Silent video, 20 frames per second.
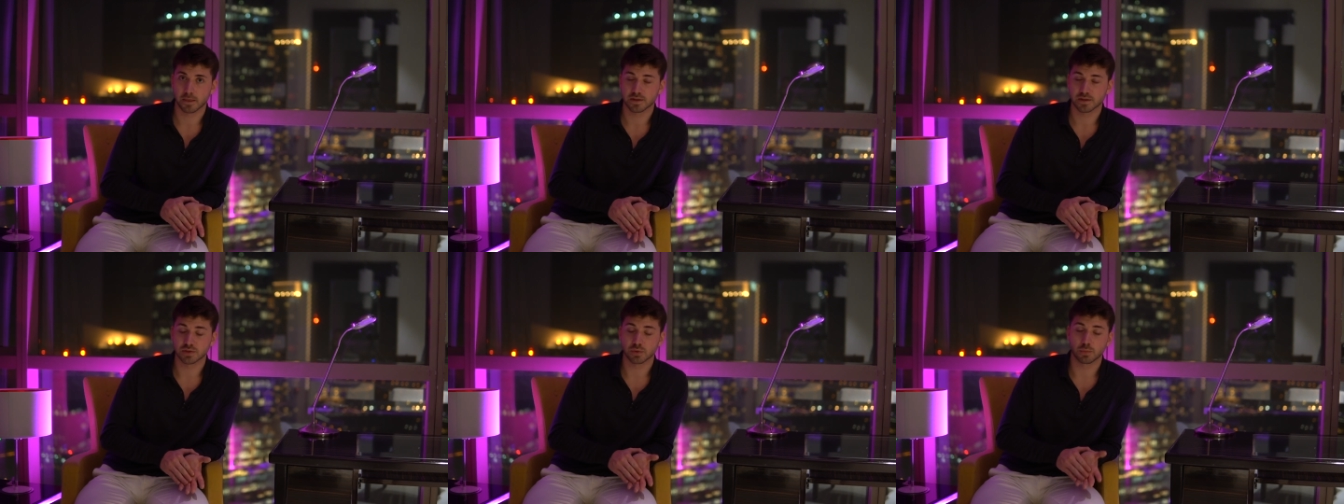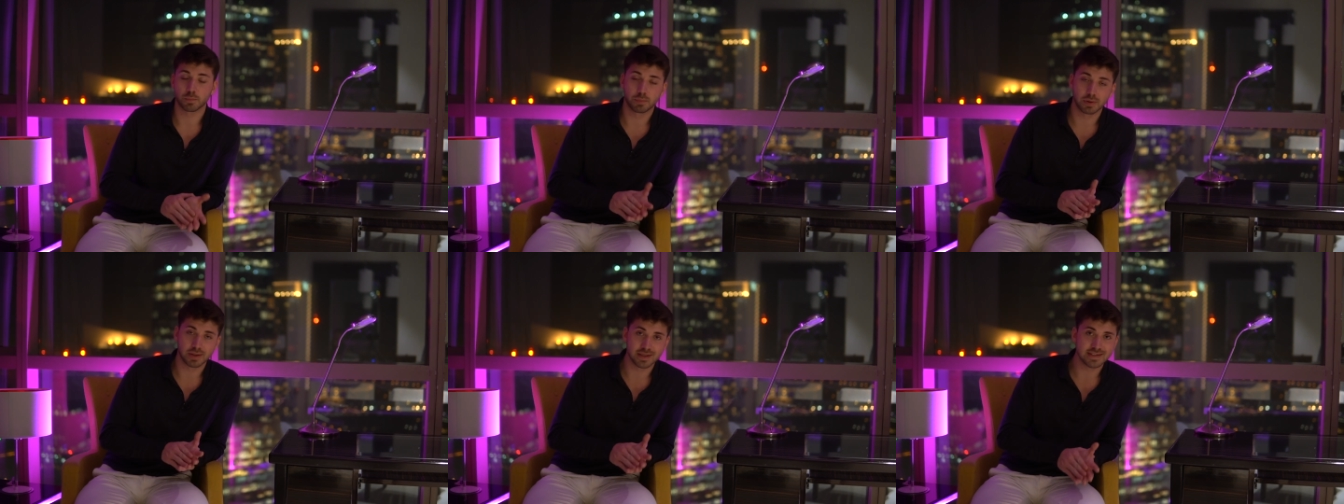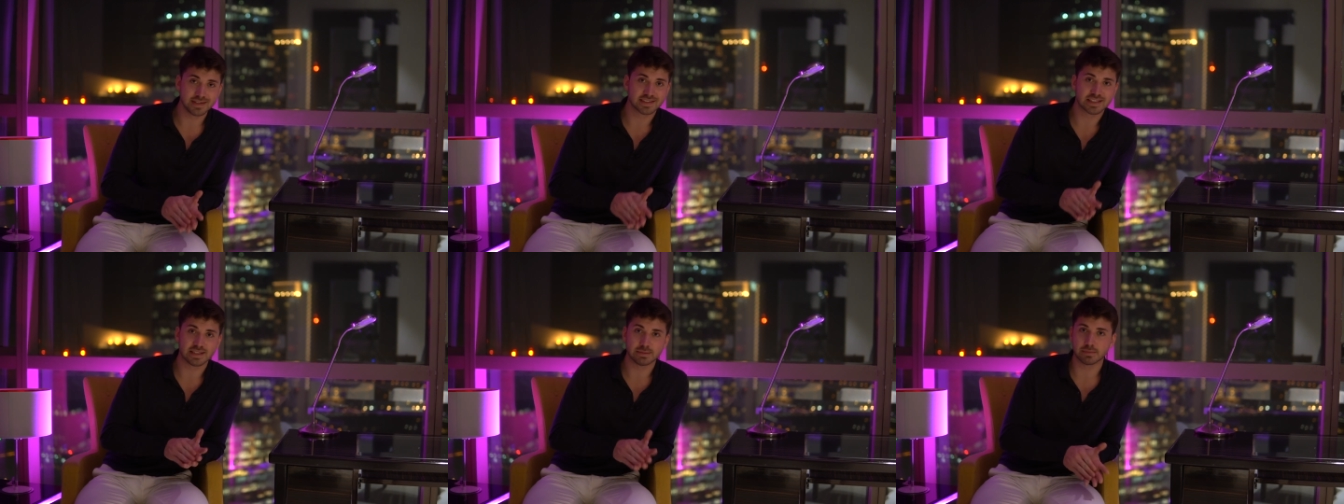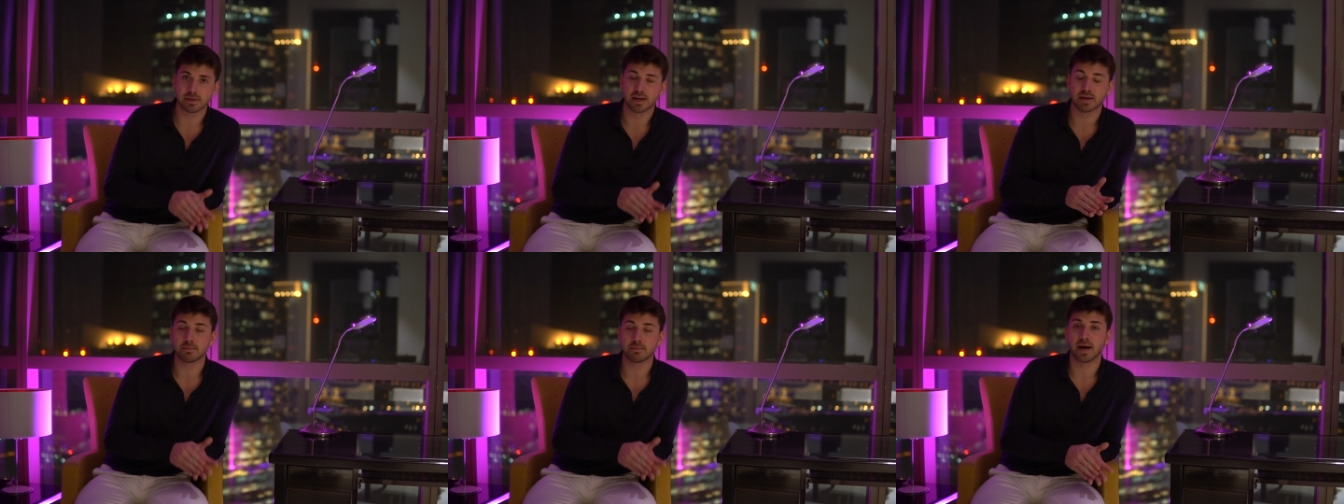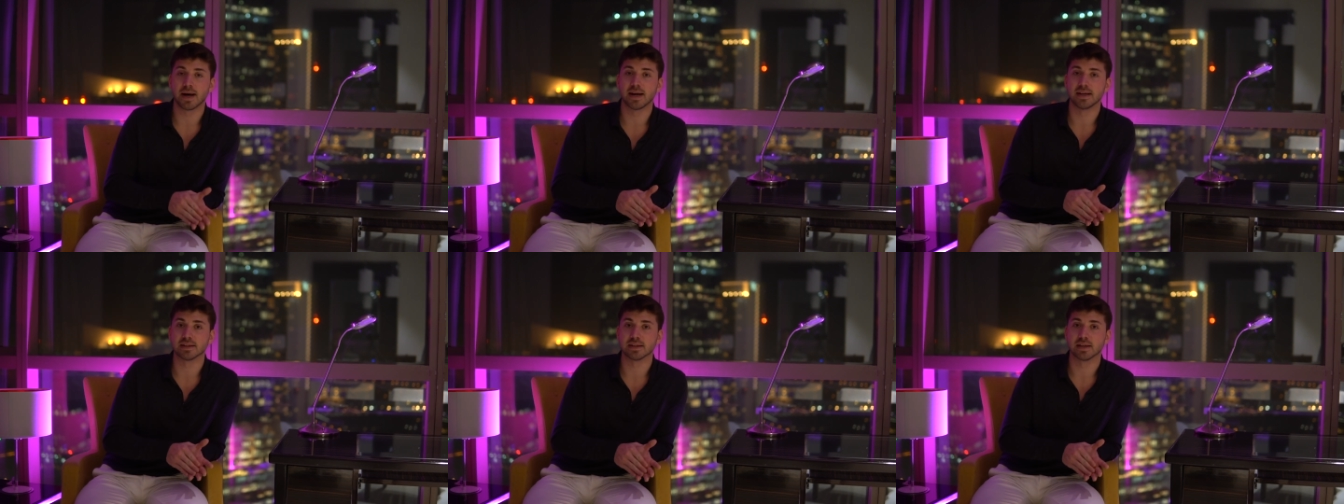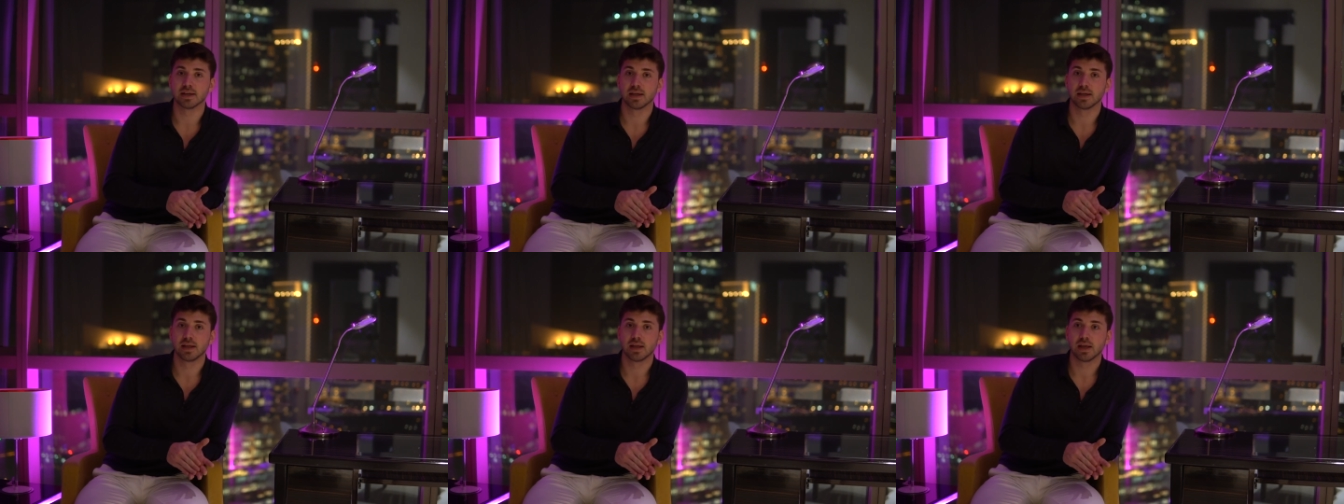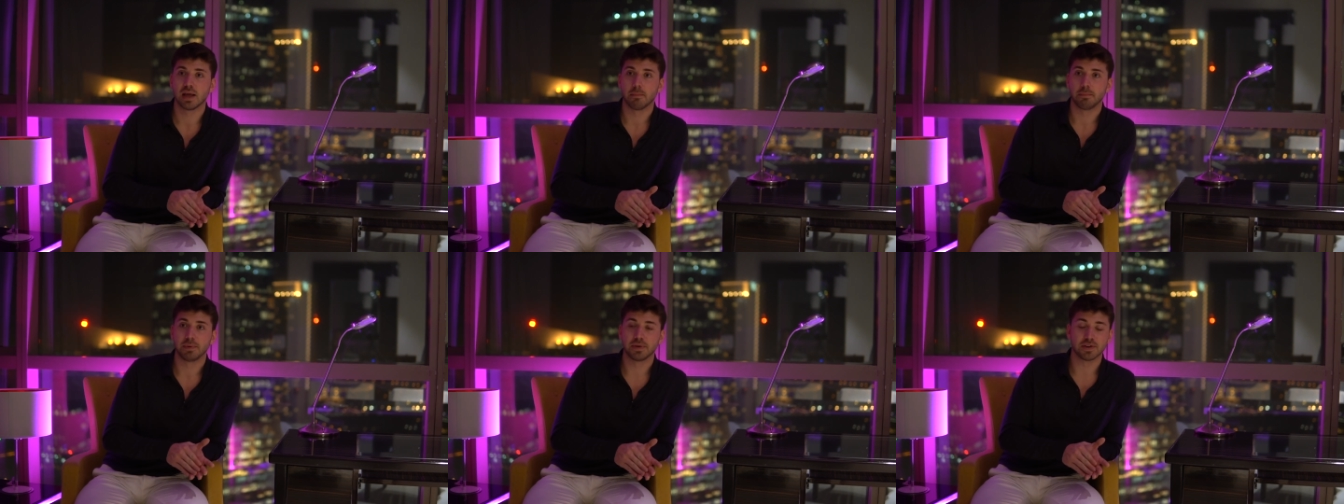So please keep that in mind
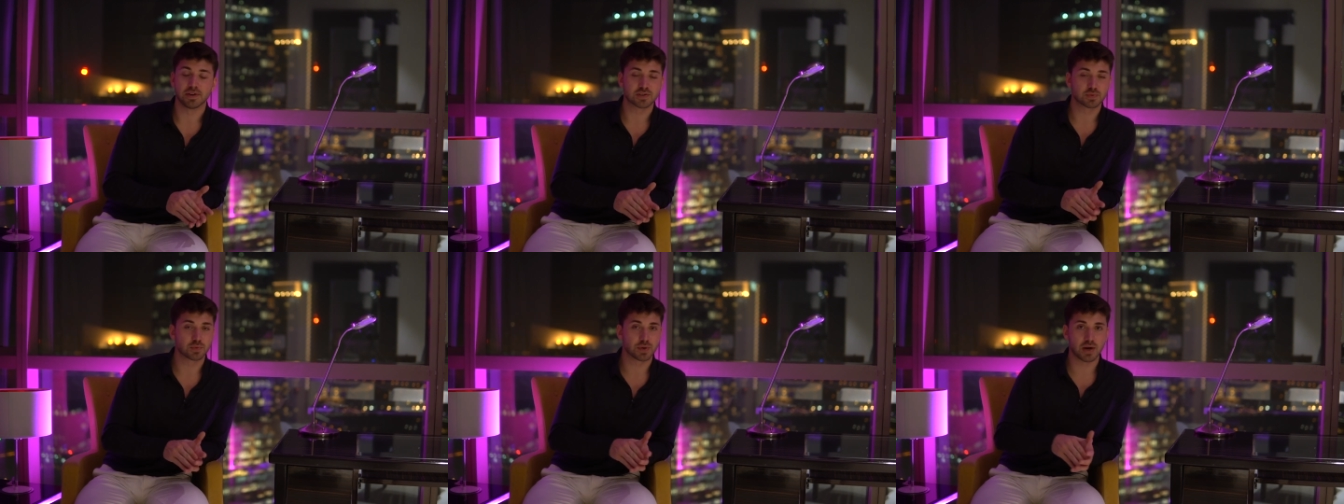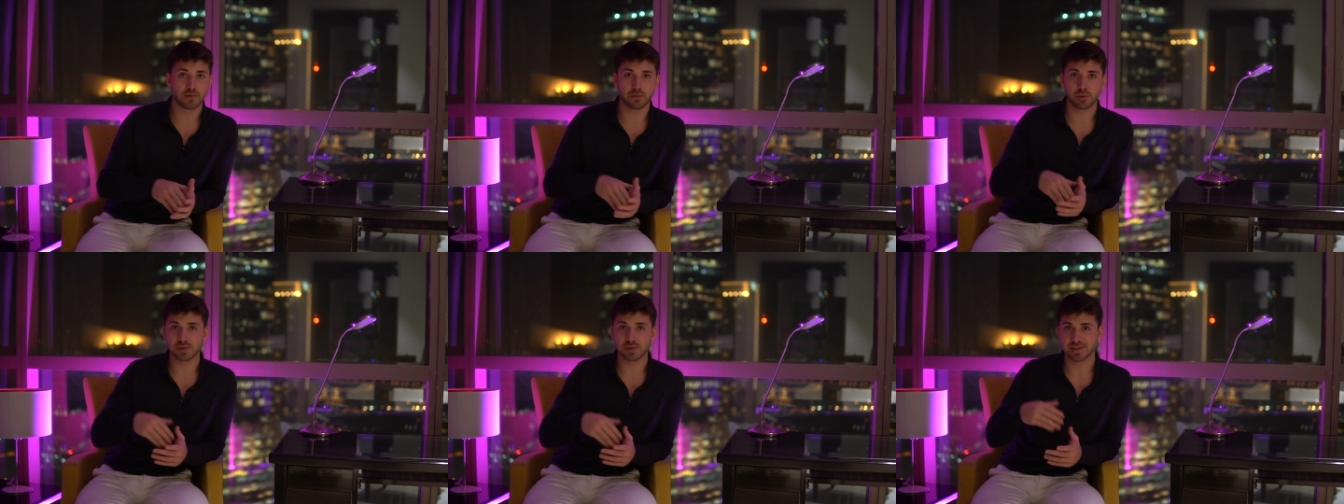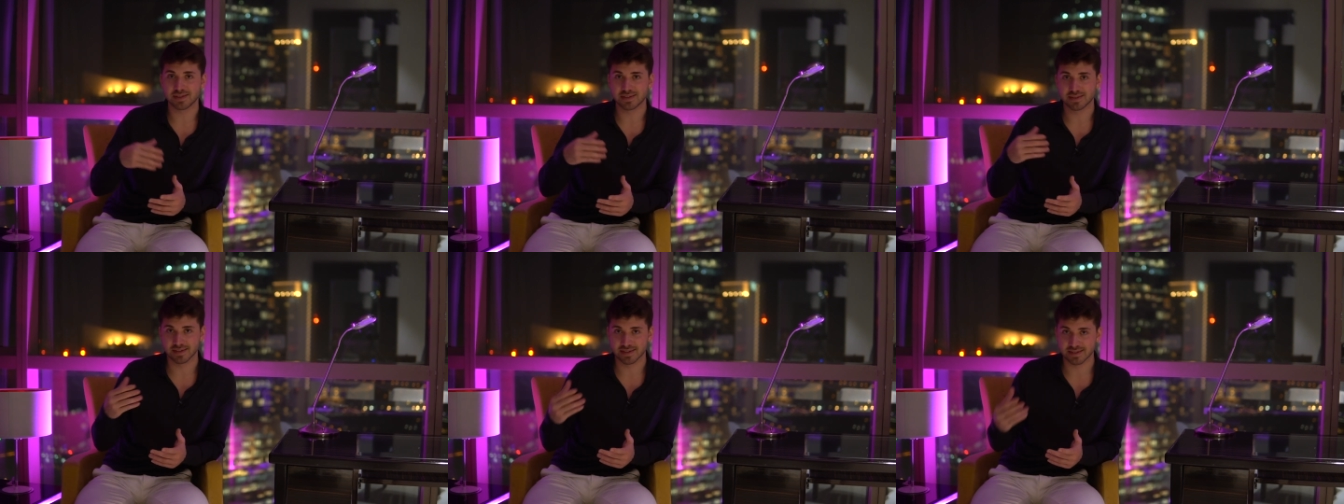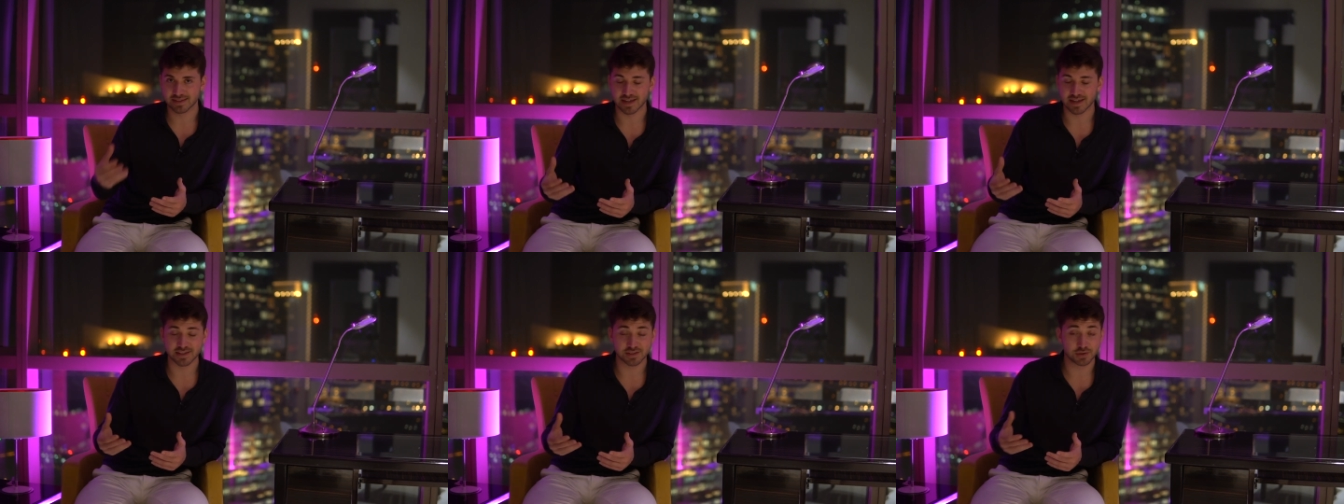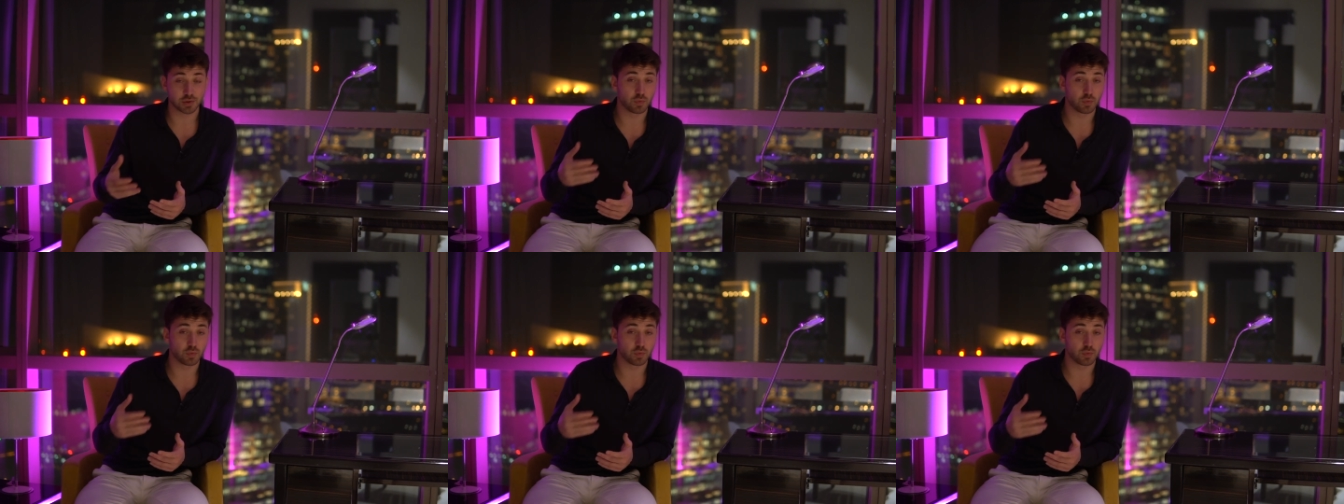because whenever you see success,